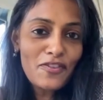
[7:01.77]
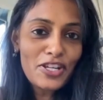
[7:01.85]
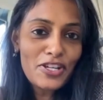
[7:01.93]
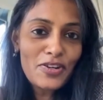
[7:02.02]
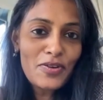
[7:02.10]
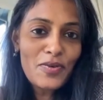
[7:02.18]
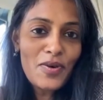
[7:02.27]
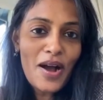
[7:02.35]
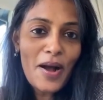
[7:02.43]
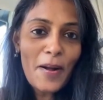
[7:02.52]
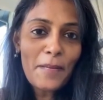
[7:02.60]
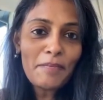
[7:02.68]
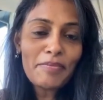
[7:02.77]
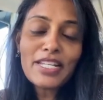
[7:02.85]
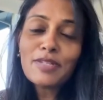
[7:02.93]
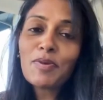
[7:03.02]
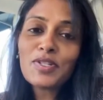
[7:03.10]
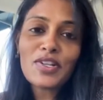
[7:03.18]
for you. Um,
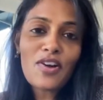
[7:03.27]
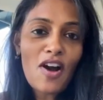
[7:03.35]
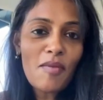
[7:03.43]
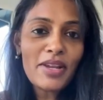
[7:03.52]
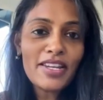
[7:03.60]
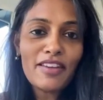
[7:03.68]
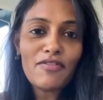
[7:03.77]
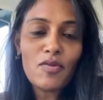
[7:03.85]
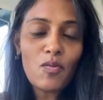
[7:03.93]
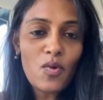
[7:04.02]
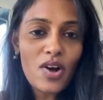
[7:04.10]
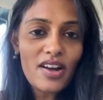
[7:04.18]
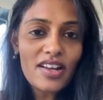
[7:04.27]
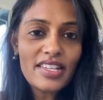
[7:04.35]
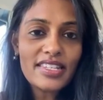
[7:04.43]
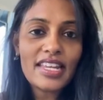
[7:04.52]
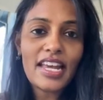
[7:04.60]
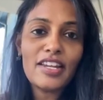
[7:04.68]
please post a comment if it
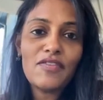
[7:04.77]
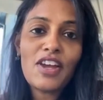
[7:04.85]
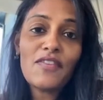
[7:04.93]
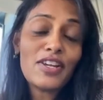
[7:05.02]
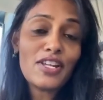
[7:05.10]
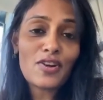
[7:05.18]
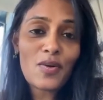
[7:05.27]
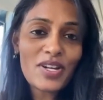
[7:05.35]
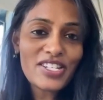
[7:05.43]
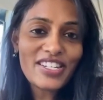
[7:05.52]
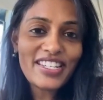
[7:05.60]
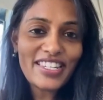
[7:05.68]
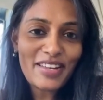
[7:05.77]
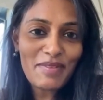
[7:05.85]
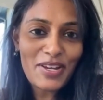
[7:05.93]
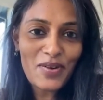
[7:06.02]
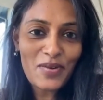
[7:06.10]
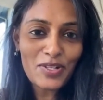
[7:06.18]
was. And if you have any other questions, let
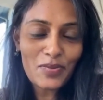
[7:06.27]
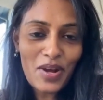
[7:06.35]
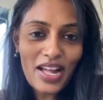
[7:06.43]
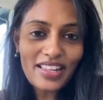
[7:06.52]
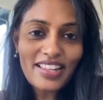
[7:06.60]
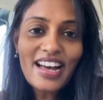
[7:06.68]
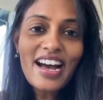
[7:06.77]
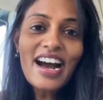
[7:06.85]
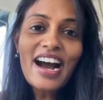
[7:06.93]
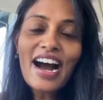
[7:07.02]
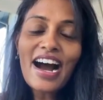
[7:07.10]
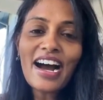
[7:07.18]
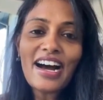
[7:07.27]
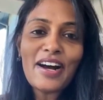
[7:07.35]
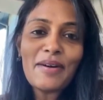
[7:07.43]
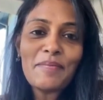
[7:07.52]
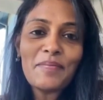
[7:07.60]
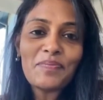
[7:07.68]
me know as well.
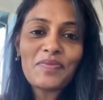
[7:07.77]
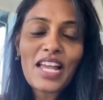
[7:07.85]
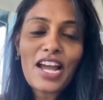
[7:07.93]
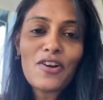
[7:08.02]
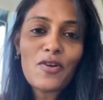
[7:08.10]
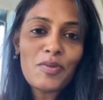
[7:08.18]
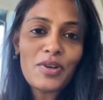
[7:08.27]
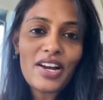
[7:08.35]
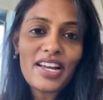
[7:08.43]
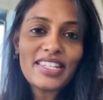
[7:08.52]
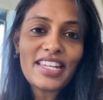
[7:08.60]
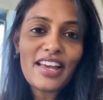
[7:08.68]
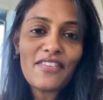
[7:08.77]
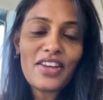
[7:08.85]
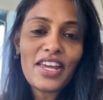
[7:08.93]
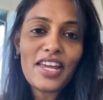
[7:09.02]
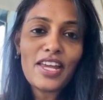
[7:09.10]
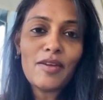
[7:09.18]
Um, I hope you guys have
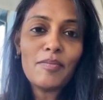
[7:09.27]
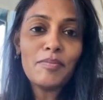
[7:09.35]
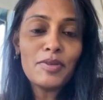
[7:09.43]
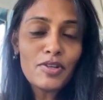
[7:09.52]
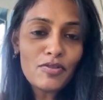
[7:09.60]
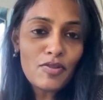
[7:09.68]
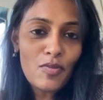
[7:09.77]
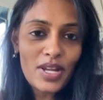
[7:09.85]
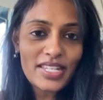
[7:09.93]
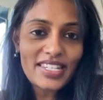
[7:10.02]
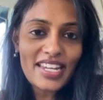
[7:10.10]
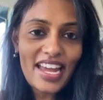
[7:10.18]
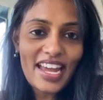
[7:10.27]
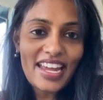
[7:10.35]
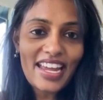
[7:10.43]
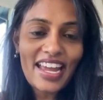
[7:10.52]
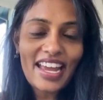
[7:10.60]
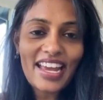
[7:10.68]
a beautiful
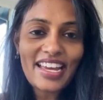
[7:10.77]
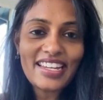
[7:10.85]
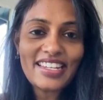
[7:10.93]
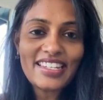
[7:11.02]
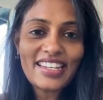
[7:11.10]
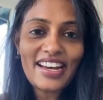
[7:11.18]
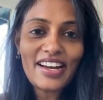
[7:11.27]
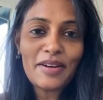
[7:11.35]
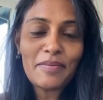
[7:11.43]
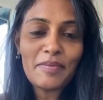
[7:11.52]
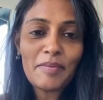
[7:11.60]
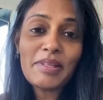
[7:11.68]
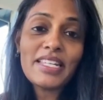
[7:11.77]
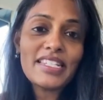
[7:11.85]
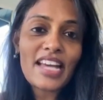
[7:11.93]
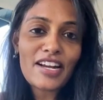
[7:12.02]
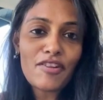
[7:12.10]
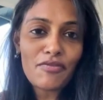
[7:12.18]
Wednesday and um,
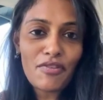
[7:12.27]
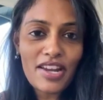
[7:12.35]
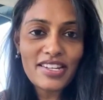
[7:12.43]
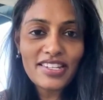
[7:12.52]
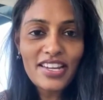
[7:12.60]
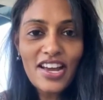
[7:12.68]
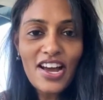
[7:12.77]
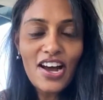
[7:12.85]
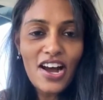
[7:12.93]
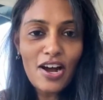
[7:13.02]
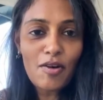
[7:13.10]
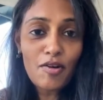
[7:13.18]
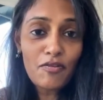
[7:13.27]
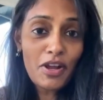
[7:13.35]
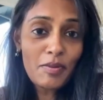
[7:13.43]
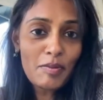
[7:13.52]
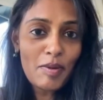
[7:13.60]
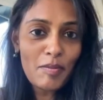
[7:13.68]
please tag a friend uh, or
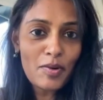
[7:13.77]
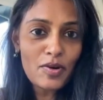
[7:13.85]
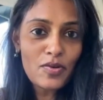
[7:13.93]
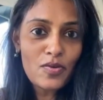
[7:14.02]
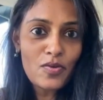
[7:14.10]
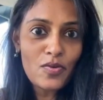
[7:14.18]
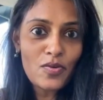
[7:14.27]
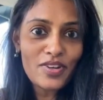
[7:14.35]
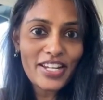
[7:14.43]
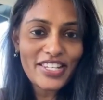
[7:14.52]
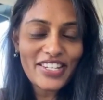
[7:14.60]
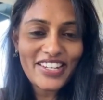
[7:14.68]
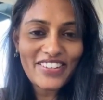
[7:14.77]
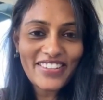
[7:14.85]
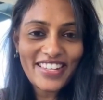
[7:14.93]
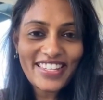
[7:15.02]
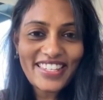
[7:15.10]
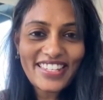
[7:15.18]
family member who needs to
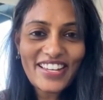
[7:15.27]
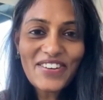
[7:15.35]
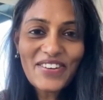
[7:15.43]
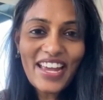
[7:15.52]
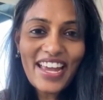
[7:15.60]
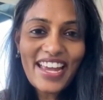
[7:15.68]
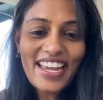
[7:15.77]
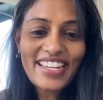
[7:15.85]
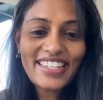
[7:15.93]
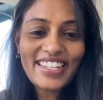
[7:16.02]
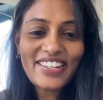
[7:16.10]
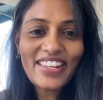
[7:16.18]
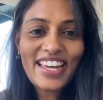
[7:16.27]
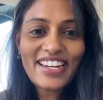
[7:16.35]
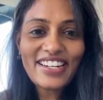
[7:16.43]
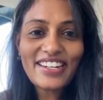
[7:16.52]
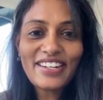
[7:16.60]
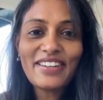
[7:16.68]
hear this. Okay, see you
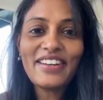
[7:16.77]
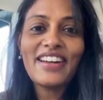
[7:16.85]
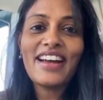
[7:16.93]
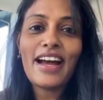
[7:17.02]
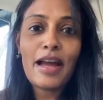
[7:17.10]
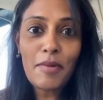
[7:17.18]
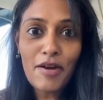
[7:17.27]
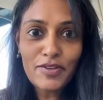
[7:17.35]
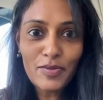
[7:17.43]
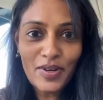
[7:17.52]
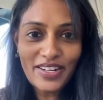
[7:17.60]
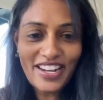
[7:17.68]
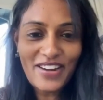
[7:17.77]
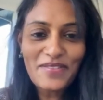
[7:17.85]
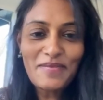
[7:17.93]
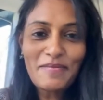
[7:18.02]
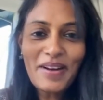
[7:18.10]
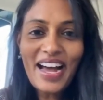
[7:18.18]
later. I'm off to work
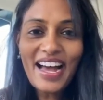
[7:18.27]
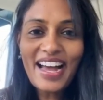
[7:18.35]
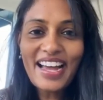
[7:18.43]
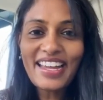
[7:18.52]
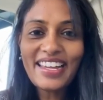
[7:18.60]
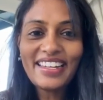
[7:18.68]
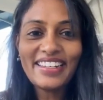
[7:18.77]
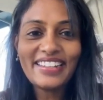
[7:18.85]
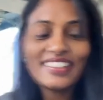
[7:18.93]
now. Bye.